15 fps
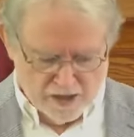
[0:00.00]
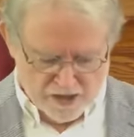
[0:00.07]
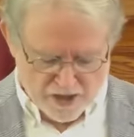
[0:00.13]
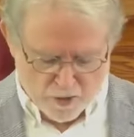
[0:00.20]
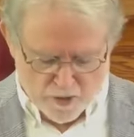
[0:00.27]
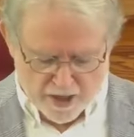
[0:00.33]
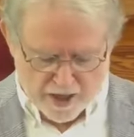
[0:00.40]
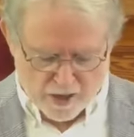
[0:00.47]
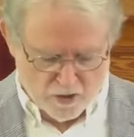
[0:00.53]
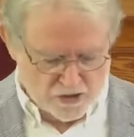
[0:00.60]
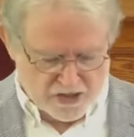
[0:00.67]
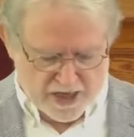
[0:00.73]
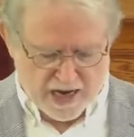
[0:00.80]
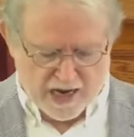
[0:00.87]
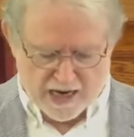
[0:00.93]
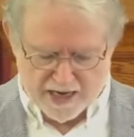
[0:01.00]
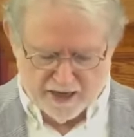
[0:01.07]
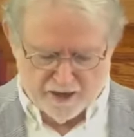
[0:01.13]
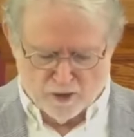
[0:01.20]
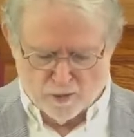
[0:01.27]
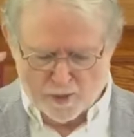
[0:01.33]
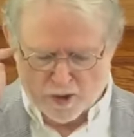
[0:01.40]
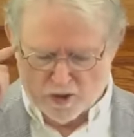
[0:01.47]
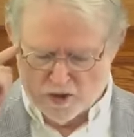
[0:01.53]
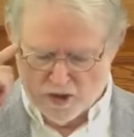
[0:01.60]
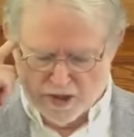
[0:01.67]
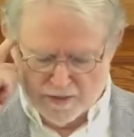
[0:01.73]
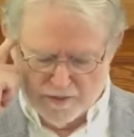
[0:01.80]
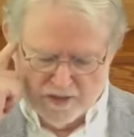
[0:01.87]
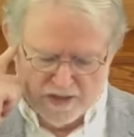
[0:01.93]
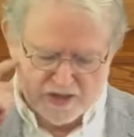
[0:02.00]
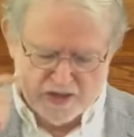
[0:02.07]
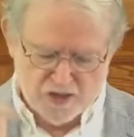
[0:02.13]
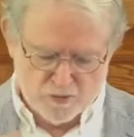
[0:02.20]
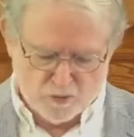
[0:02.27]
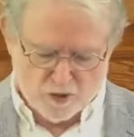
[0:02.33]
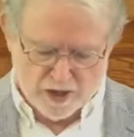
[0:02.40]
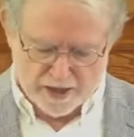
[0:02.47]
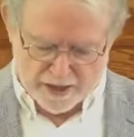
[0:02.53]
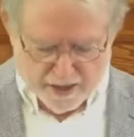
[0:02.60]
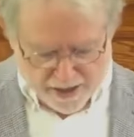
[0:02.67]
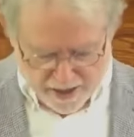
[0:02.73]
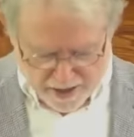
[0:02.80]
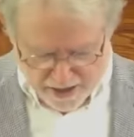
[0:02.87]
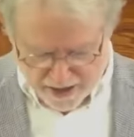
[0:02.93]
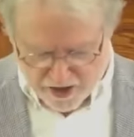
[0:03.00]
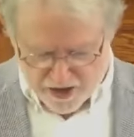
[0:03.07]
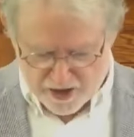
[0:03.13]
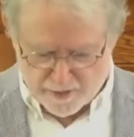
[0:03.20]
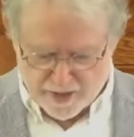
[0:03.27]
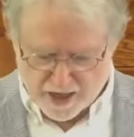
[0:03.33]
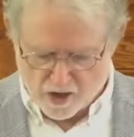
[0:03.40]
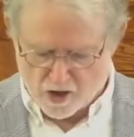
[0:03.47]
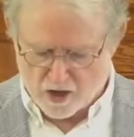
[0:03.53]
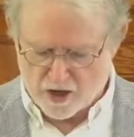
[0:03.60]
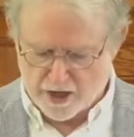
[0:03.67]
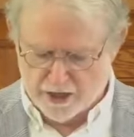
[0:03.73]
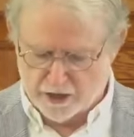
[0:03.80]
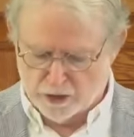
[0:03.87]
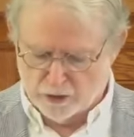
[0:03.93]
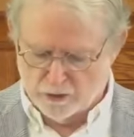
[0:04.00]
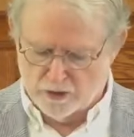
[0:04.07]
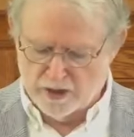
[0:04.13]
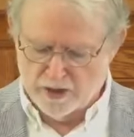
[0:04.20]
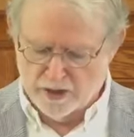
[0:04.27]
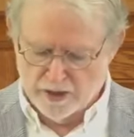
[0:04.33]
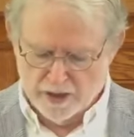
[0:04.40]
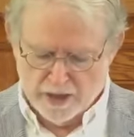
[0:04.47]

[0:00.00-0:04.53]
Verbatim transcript: So he goes to Heidelberg, and this is what is to be argued.